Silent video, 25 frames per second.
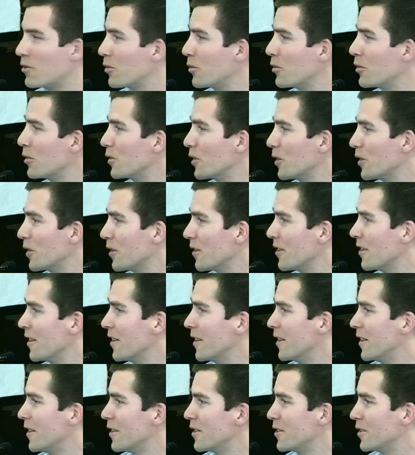true
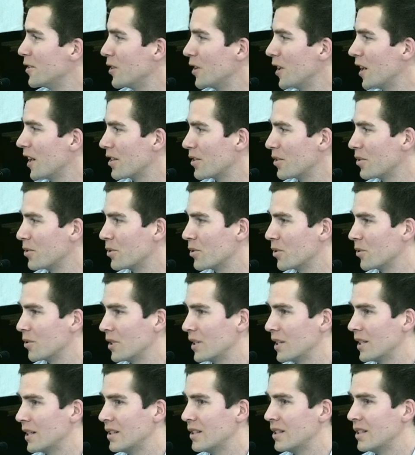to your actual
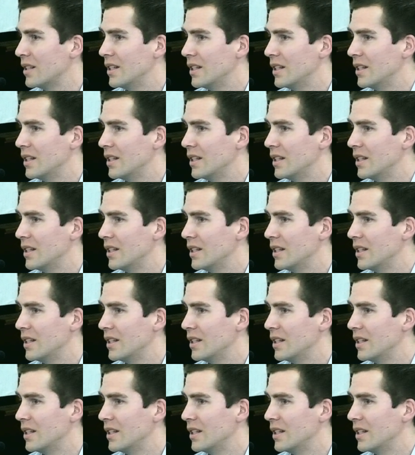career.